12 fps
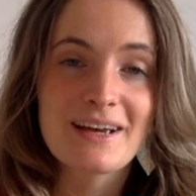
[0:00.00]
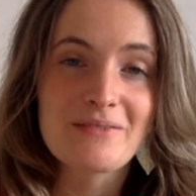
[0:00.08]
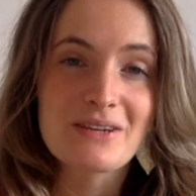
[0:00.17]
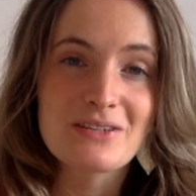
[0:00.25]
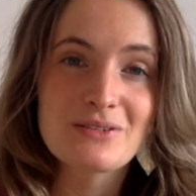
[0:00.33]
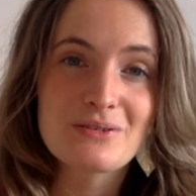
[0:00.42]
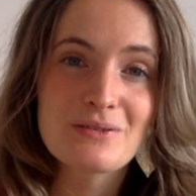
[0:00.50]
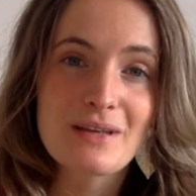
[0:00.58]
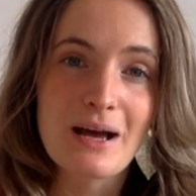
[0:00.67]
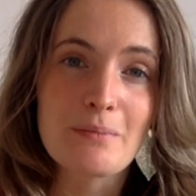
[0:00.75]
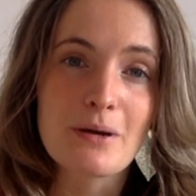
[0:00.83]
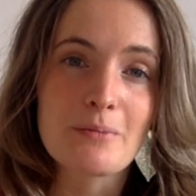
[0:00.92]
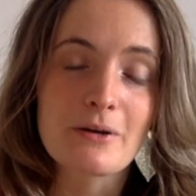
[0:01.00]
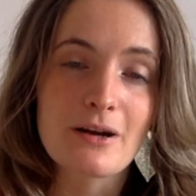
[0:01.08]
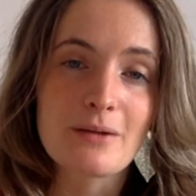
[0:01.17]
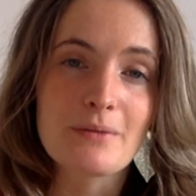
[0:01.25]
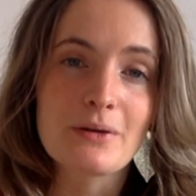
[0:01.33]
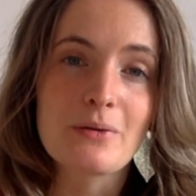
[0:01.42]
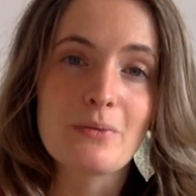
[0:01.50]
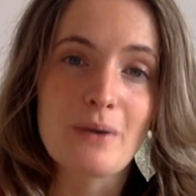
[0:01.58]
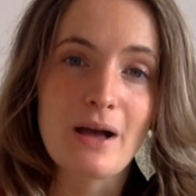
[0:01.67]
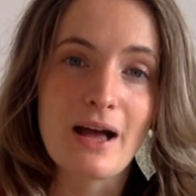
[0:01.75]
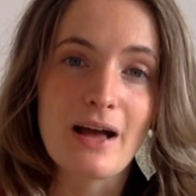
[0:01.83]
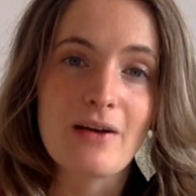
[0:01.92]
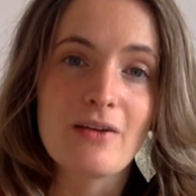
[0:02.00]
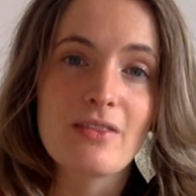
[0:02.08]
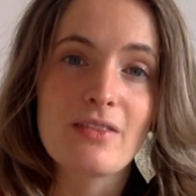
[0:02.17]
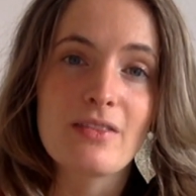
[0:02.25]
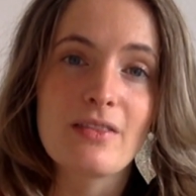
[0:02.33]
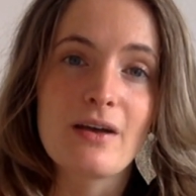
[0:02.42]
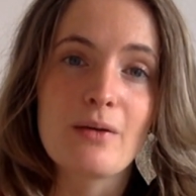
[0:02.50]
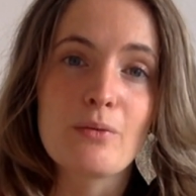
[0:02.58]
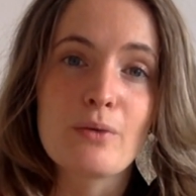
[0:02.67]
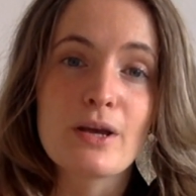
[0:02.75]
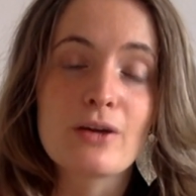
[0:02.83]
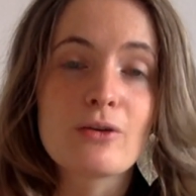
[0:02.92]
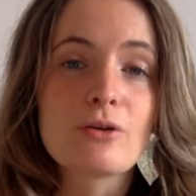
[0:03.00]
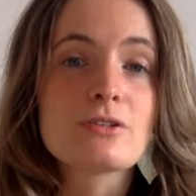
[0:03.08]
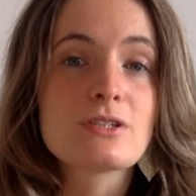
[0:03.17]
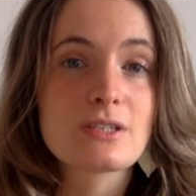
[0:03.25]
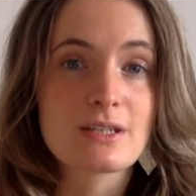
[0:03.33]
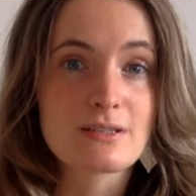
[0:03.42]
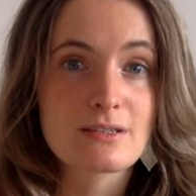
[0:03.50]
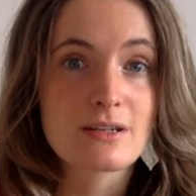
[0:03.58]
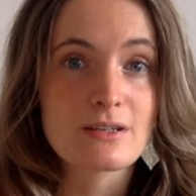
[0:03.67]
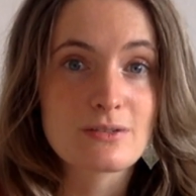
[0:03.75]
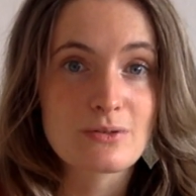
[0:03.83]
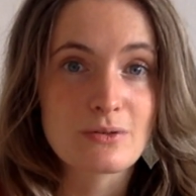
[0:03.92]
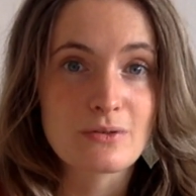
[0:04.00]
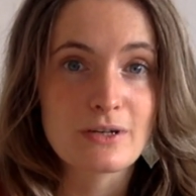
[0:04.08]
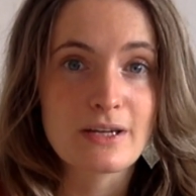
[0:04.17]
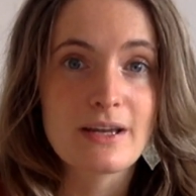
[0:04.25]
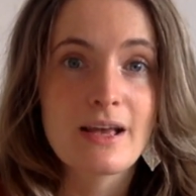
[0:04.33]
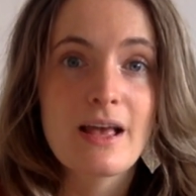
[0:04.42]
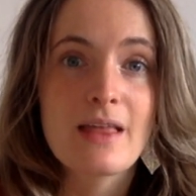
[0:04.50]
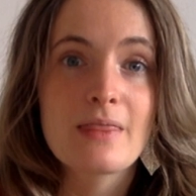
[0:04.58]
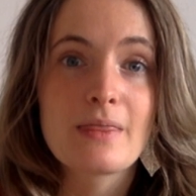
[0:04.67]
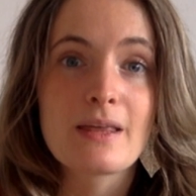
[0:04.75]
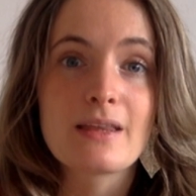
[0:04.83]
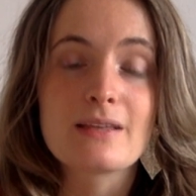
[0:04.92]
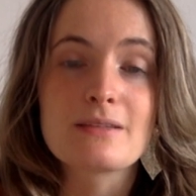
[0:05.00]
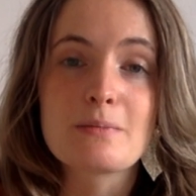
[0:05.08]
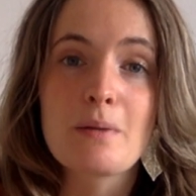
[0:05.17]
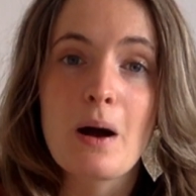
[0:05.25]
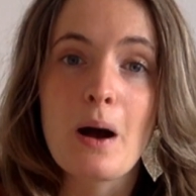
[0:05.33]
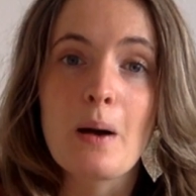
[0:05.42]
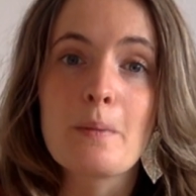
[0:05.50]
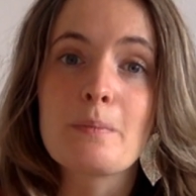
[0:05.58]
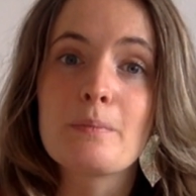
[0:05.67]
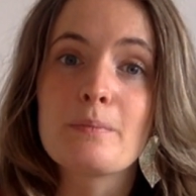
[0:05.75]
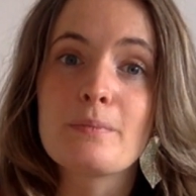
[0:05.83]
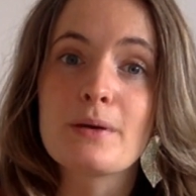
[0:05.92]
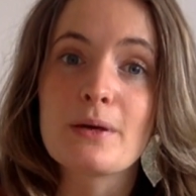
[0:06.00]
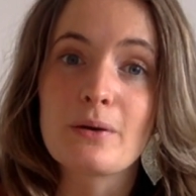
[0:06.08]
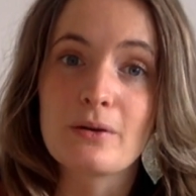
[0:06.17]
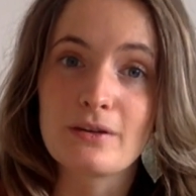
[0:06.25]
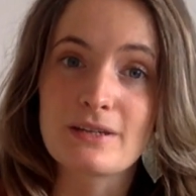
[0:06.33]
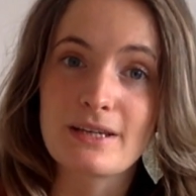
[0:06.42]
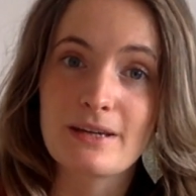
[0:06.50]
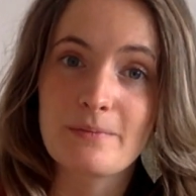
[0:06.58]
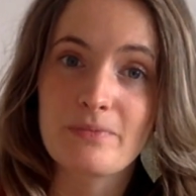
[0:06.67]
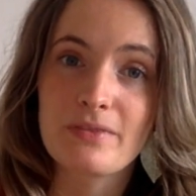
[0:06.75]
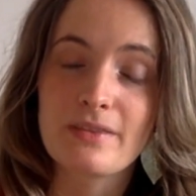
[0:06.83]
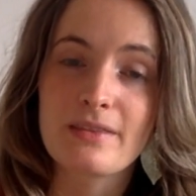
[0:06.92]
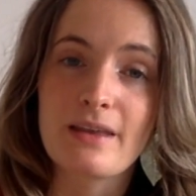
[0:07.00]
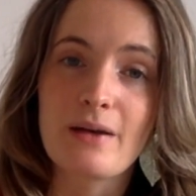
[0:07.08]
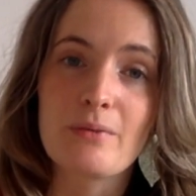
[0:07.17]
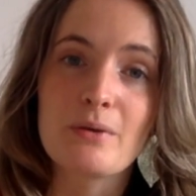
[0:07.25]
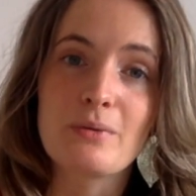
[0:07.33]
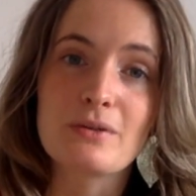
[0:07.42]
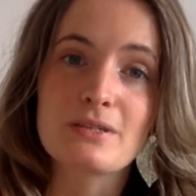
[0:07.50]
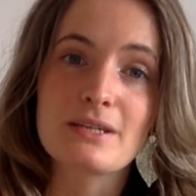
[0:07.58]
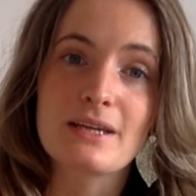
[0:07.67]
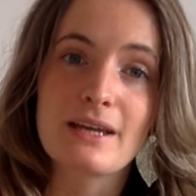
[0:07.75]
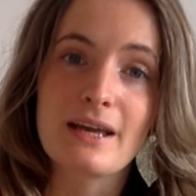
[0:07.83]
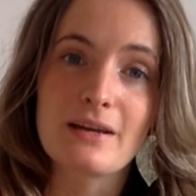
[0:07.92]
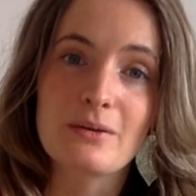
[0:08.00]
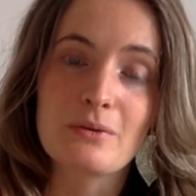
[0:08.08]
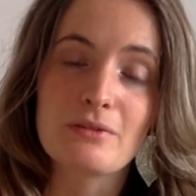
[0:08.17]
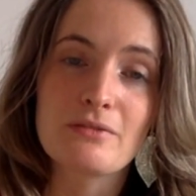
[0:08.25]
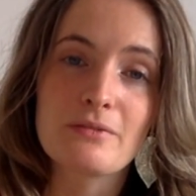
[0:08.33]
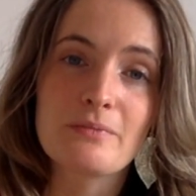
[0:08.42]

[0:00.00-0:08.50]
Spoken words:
And we do that by becoming aware that we are not just our story, that there's a part beyond it that we want to connect with.